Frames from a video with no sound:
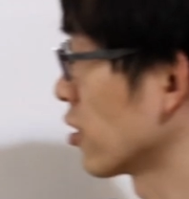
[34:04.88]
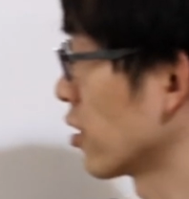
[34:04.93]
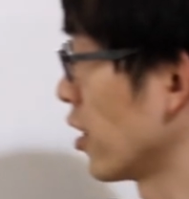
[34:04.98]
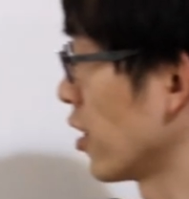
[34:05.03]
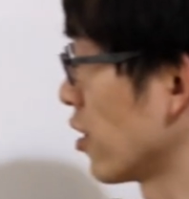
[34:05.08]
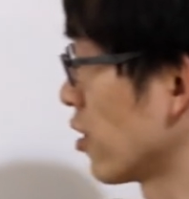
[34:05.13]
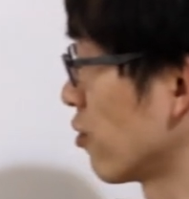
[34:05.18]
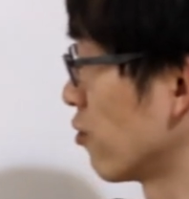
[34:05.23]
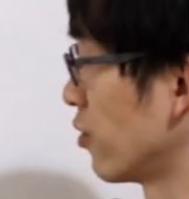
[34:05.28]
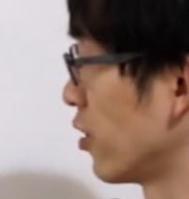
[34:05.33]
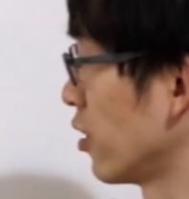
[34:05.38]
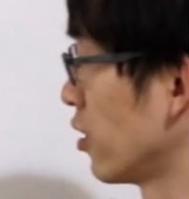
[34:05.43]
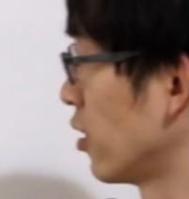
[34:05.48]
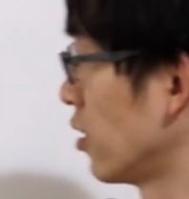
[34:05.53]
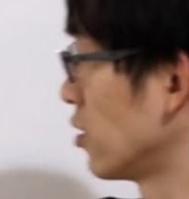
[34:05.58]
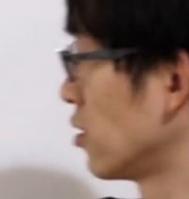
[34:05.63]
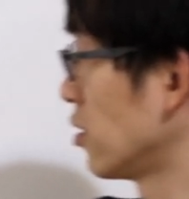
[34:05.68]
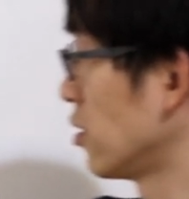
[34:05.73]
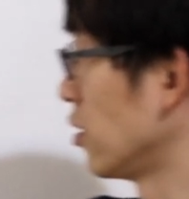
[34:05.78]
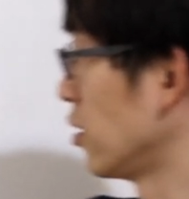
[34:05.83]
K3.
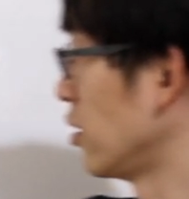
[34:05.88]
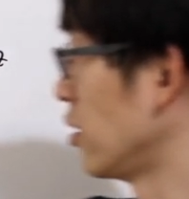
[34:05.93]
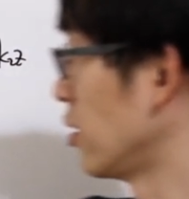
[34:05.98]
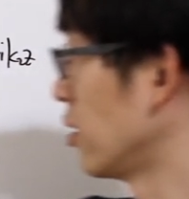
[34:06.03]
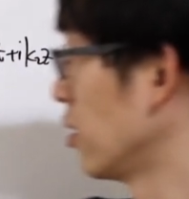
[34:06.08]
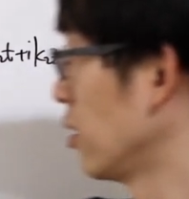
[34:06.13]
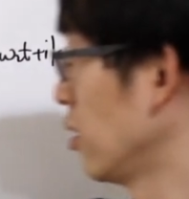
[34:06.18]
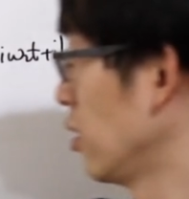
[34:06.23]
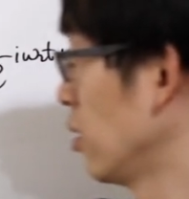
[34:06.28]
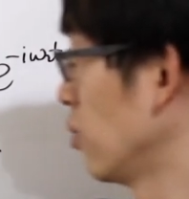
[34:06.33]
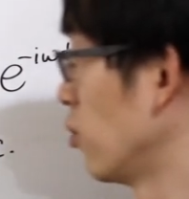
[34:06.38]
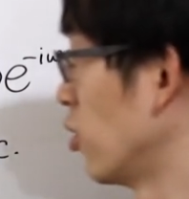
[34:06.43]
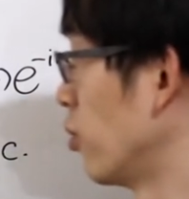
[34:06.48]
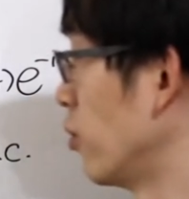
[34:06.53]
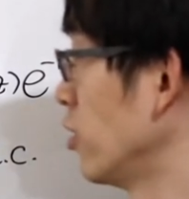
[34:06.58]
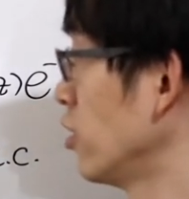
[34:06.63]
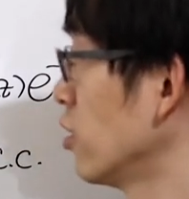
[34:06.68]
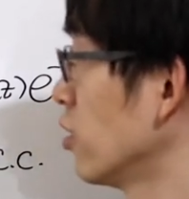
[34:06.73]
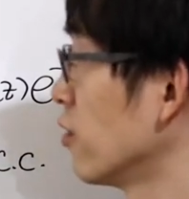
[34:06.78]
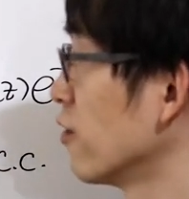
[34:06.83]
That's the
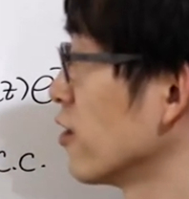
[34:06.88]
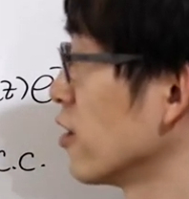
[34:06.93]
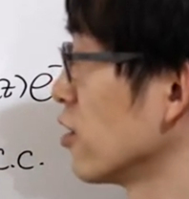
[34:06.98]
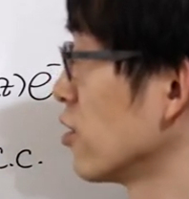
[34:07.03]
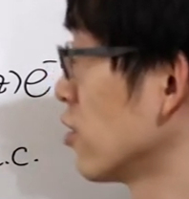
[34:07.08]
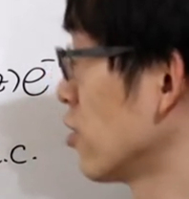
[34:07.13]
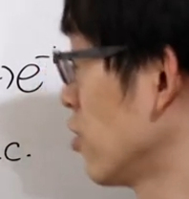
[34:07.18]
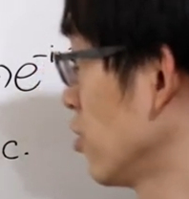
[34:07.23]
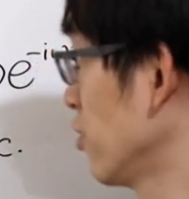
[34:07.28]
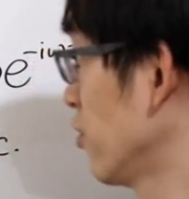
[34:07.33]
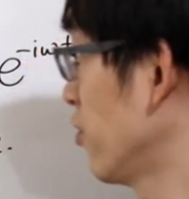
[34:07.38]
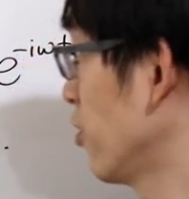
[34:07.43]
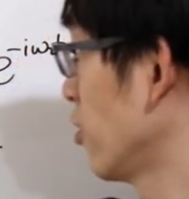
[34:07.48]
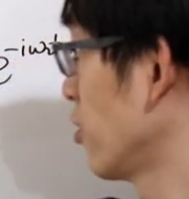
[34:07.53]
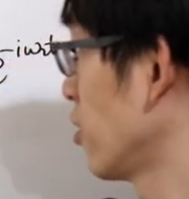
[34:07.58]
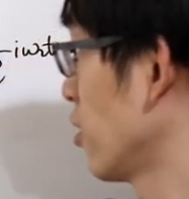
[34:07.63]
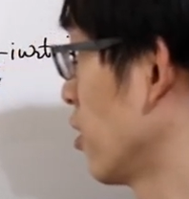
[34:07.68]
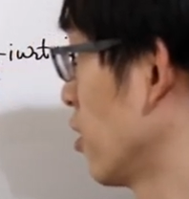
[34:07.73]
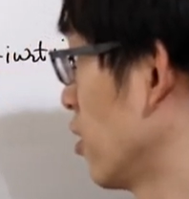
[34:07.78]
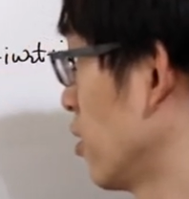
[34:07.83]
momentum of these two
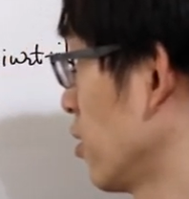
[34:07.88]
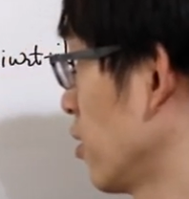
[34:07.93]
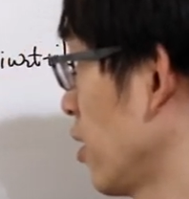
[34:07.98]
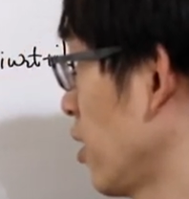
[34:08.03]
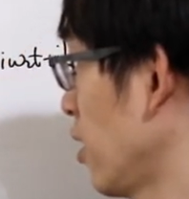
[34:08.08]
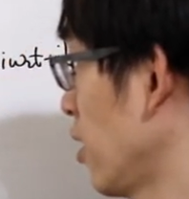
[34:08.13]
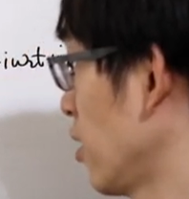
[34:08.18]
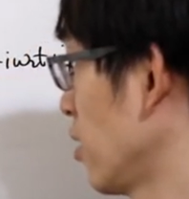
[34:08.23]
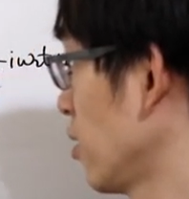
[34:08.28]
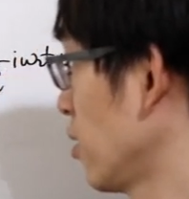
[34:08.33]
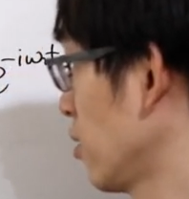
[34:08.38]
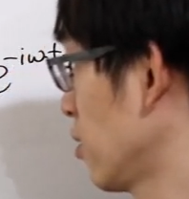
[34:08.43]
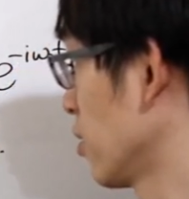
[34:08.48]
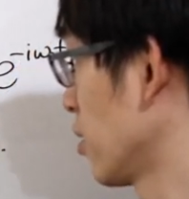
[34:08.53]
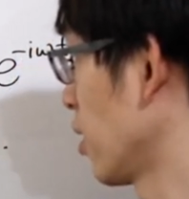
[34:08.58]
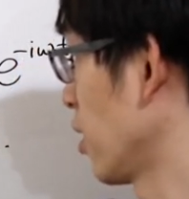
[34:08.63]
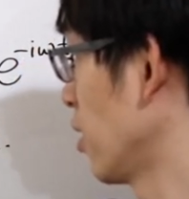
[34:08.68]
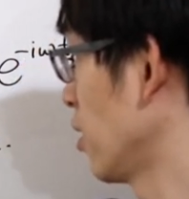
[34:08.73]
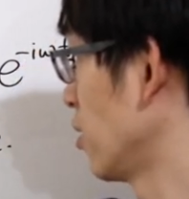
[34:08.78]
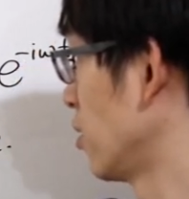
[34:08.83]
photons
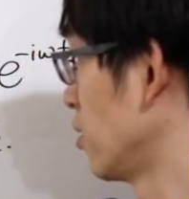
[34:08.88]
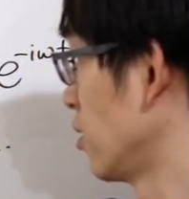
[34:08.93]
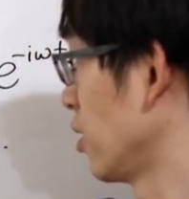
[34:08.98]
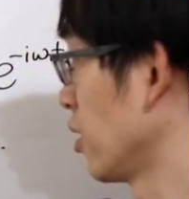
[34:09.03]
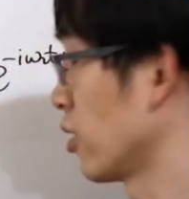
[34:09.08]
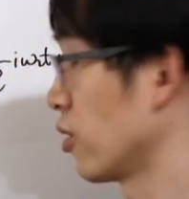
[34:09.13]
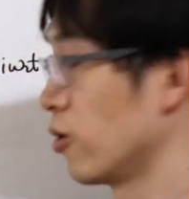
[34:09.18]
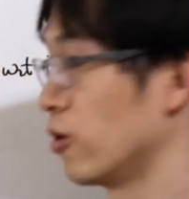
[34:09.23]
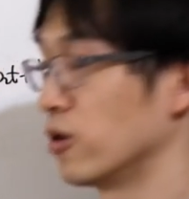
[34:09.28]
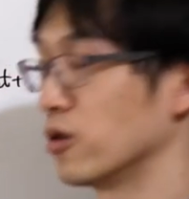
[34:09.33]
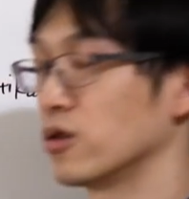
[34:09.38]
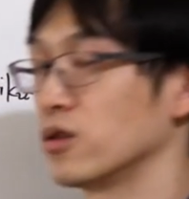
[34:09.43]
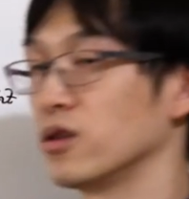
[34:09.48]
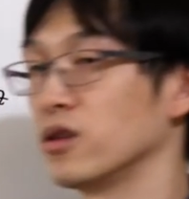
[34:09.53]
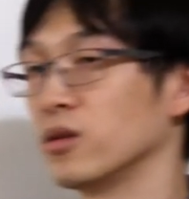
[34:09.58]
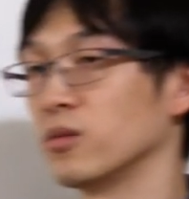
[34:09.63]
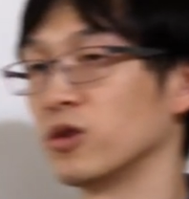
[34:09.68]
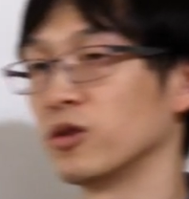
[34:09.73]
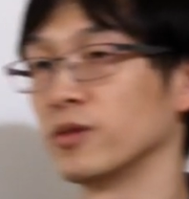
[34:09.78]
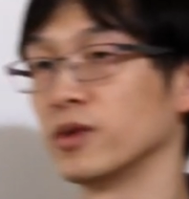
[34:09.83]
together equals
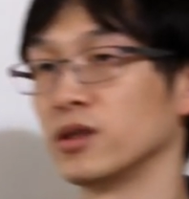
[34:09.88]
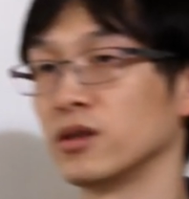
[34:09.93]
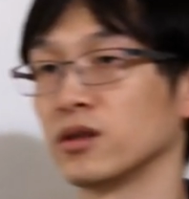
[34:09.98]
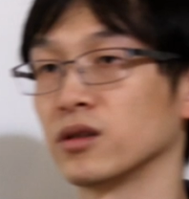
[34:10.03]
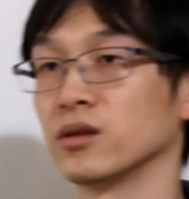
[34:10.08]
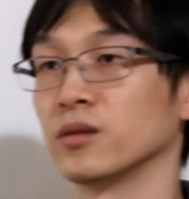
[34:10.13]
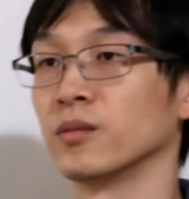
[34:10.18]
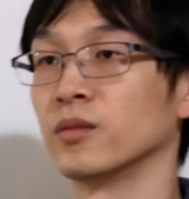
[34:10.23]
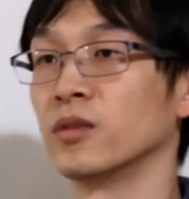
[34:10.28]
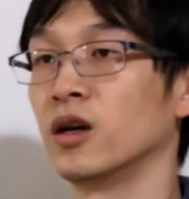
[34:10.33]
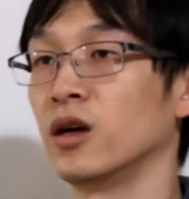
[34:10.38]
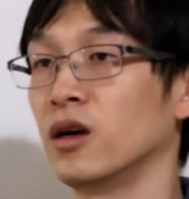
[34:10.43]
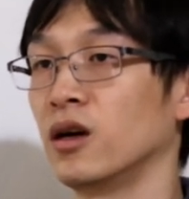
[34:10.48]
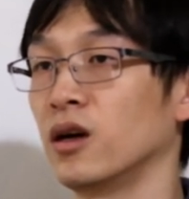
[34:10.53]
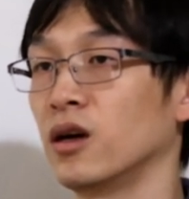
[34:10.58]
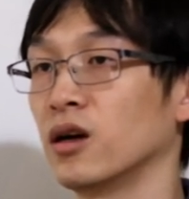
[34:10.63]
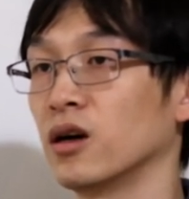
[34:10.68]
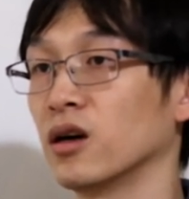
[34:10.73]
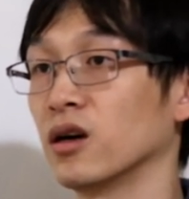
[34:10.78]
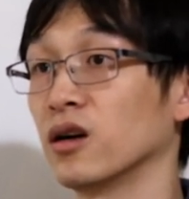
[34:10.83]
the momentum
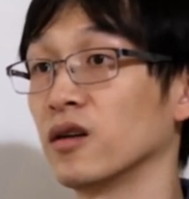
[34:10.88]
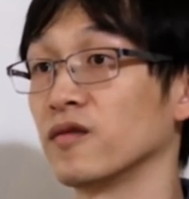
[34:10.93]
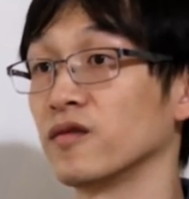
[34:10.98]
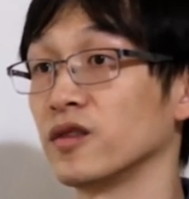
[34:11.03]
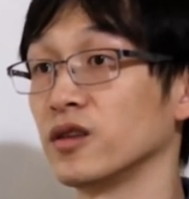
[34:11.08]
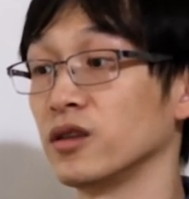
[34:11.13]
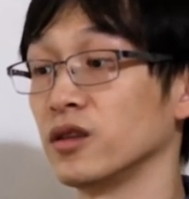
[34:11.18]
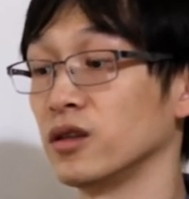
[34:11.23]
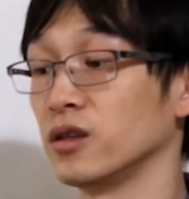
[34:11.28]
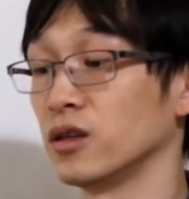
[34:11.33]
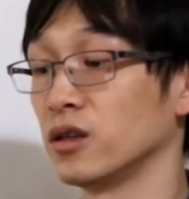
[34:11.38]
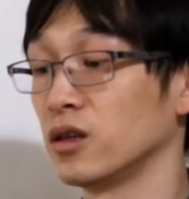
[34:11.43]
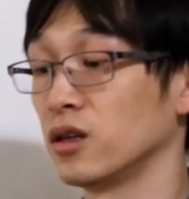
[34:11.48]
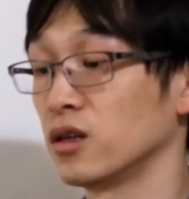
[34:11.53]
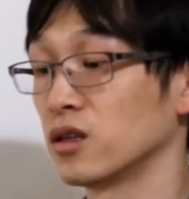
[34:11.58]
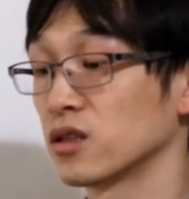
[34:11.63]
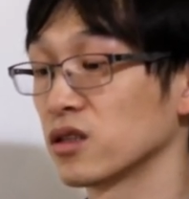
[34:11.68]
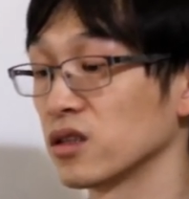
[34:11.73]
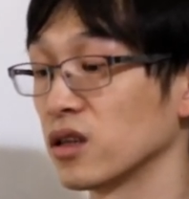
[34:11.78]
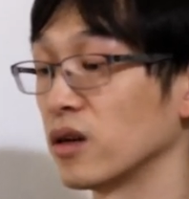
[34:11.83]
of the
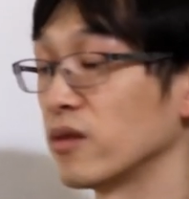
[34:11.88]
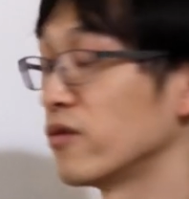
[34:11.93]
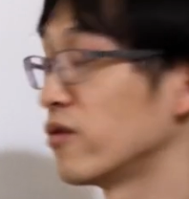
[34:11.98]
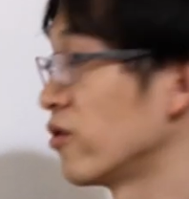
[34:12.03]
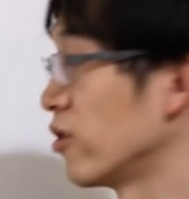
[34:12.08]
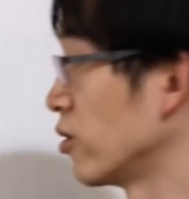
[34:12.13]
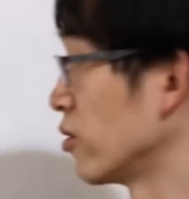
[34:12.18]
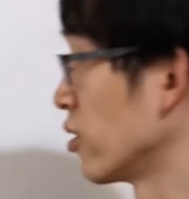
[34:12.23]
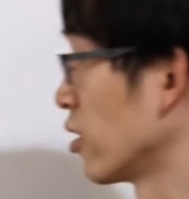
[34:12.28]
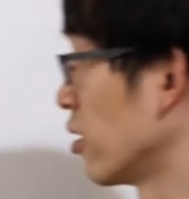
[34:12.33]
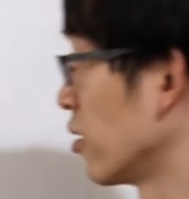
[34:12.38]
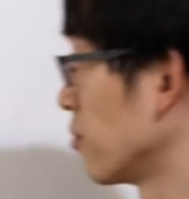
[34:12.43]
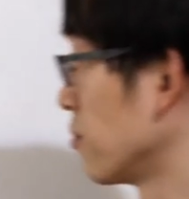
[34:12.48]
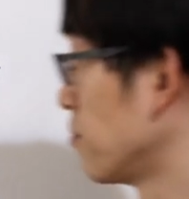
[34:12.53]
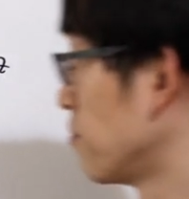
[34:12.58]
sum photon.